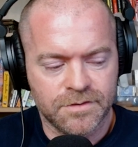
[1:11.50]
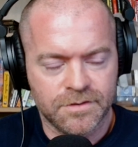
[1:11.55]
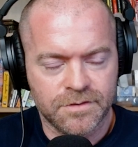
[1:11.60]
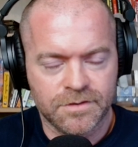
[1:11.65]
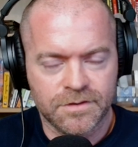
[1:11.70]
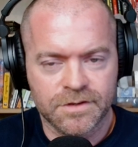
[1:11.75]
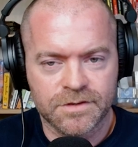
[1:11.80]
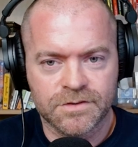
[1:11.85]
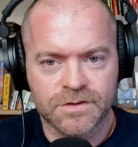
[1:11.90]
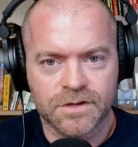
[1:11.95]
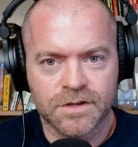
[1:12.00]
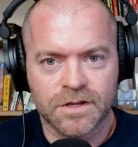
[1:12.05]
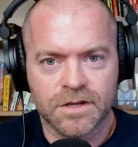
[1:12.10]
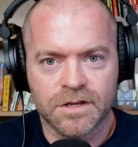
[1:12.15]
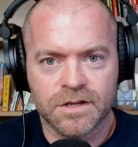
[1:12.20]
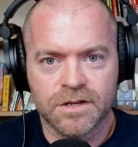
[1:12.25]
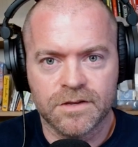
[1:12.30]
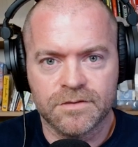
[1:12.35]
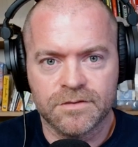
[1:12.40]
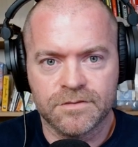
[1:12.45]
this
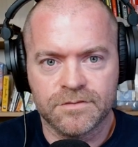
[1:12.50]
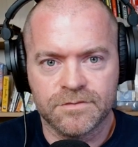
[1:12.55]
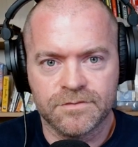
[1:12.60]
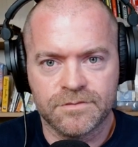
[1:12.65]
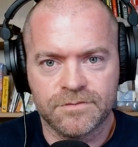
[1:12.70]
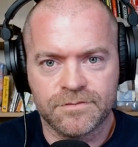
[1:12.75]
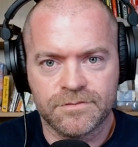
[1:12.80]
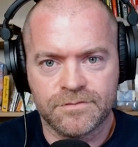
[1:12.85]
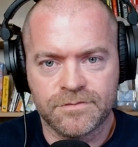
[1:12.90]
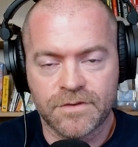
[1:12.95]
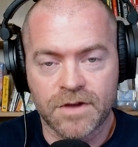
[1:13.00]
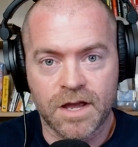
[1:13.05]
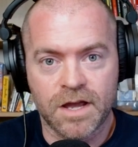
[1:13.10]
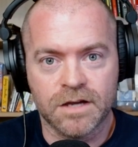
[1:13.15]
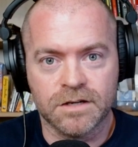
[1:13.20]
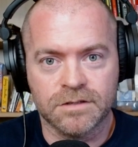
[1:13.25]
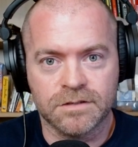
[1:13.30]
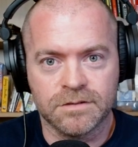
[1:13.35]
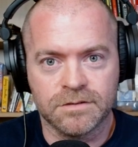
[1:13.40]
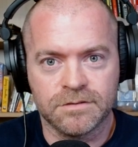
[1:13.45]

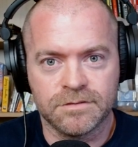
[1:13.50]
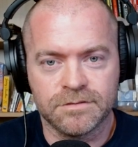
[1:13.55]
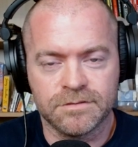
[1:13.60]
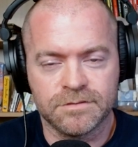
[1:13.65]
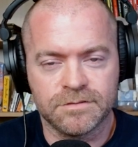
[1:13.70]
fact